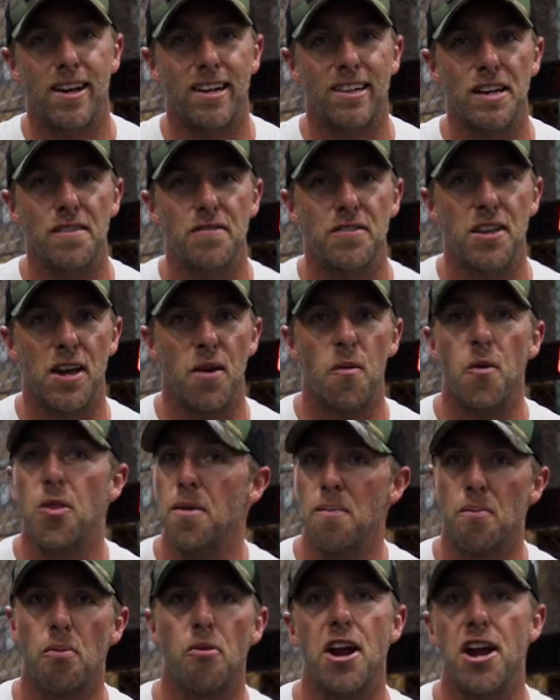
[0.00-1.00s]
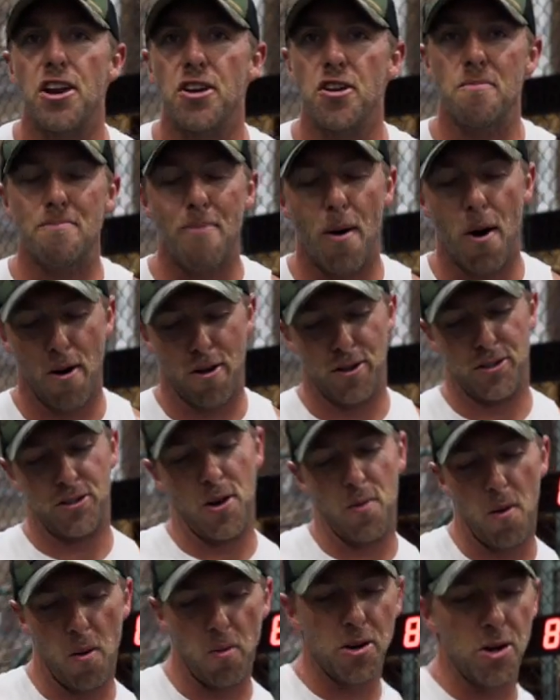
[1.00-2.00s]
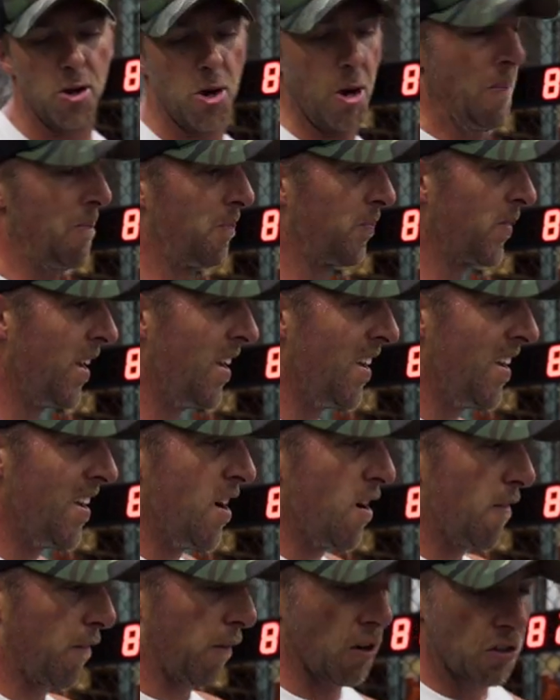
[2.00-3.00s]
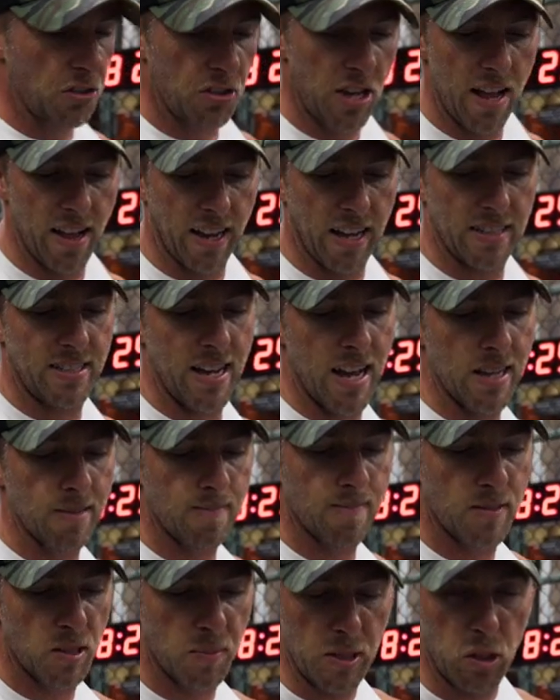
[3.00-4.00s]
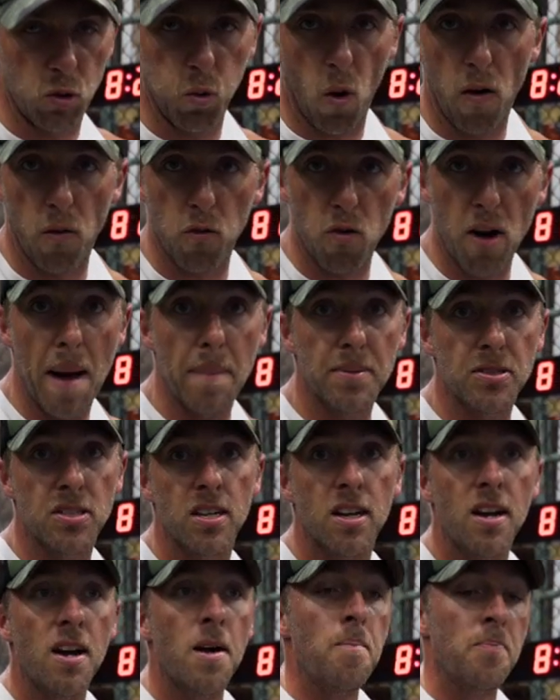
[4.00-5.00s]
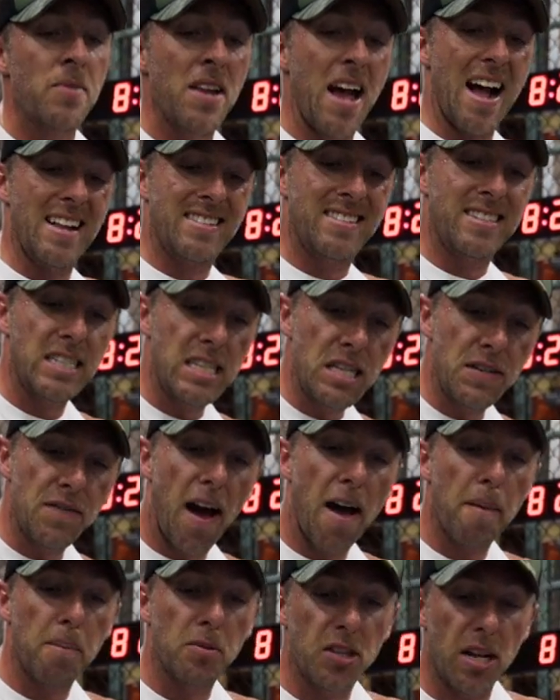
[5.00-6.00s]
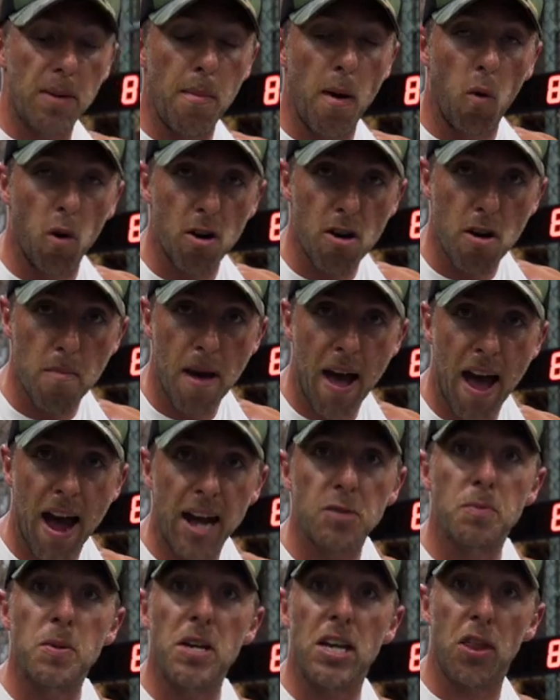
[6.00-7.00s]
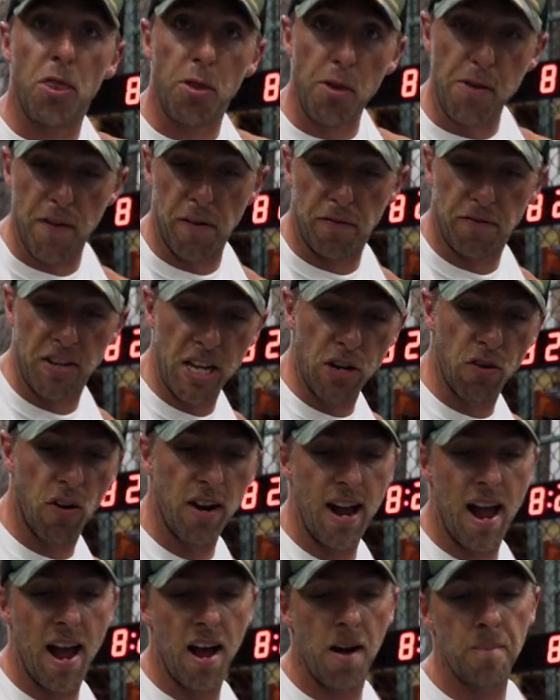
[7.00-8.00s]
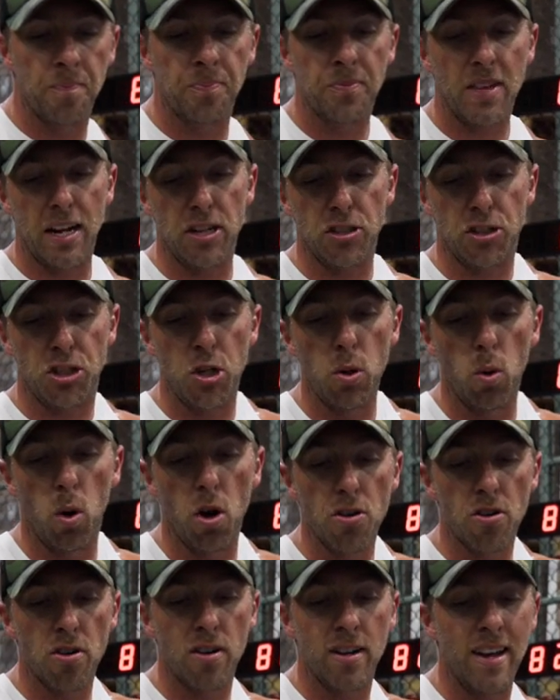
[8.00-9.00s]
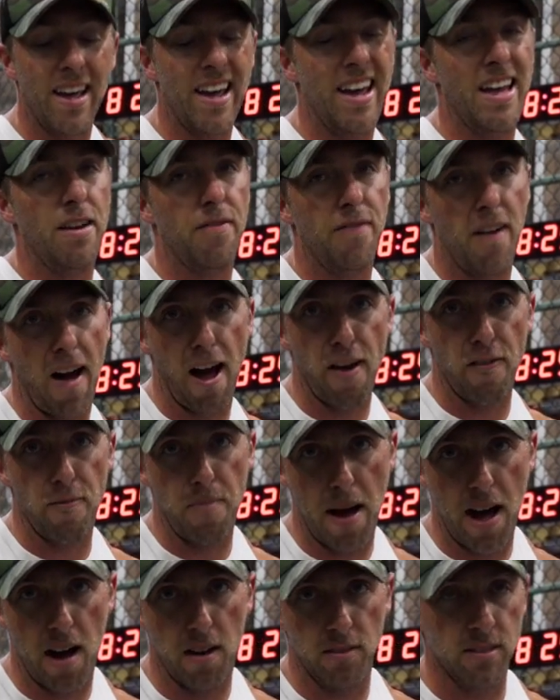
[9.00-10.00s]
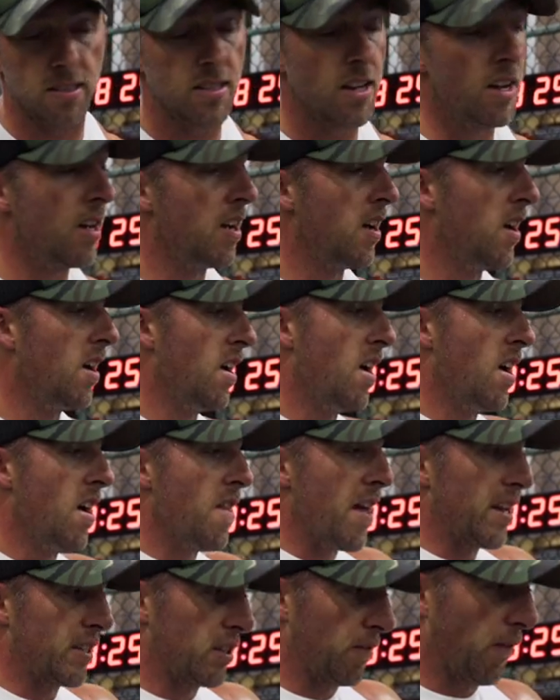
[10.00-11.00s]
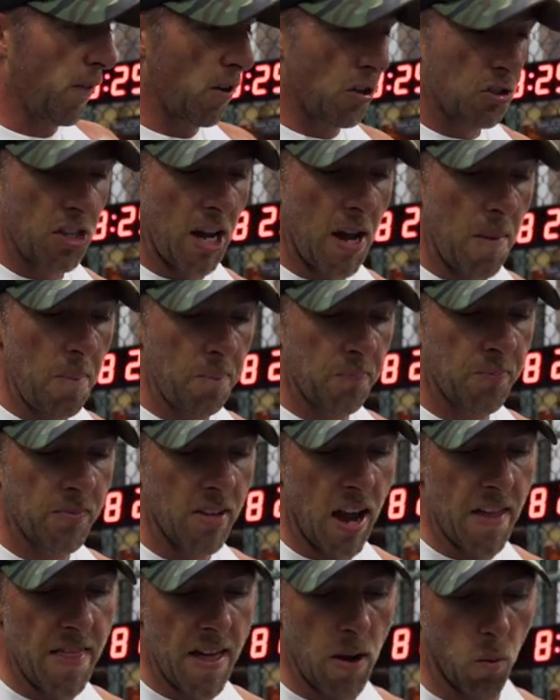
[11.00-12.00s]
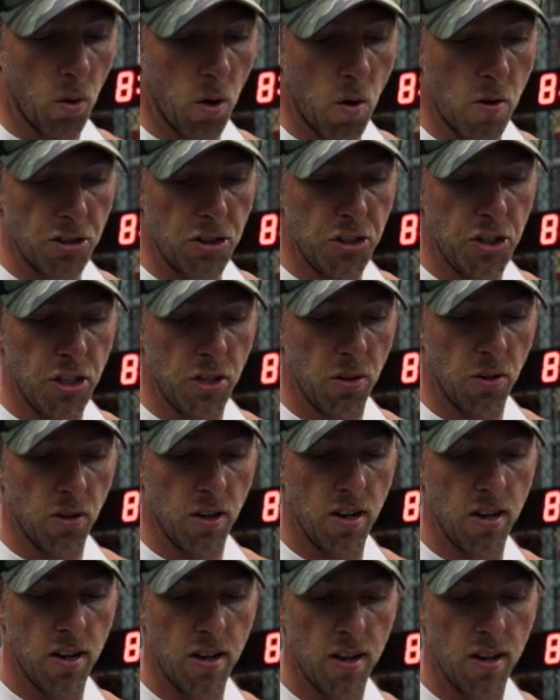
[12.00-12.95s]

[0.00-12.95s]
like lifting with a brand new bar. So what we're doing, first set, like I said, it's gonna be 12 reps. At 65% of my one rep max being 315 right now, that is 205 pounds. That's the first set, and then we're going to do